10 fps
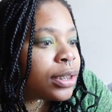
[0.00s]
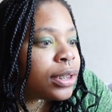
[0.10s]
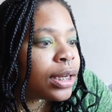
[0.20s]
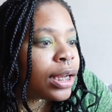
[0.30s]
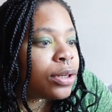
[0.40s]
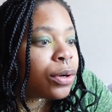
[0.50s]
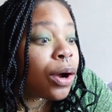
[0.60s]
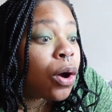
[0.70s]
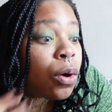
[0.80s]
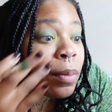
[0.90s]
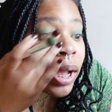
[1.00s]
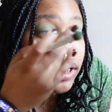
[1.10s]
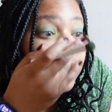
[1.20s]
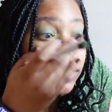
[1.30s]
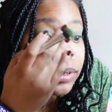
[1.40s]
Not Lord. Oh, my
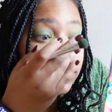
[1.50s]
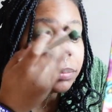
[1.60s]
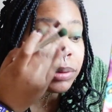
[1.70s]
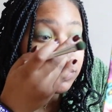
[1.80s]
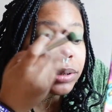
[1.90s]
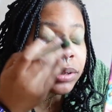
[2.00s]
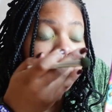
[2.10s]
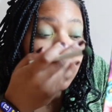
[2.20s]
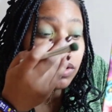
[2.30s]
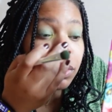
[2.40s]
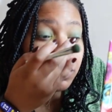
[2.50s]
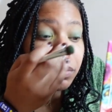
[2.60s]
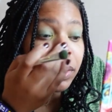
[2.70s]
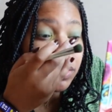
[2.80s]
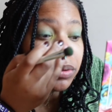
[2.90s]
goodness. Blue is just all up on
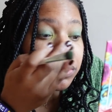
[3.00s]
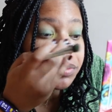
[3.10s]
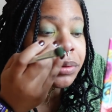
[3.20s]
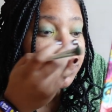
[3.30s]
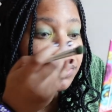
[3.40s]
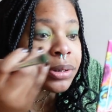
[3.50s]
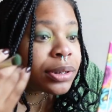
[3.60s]
my nose.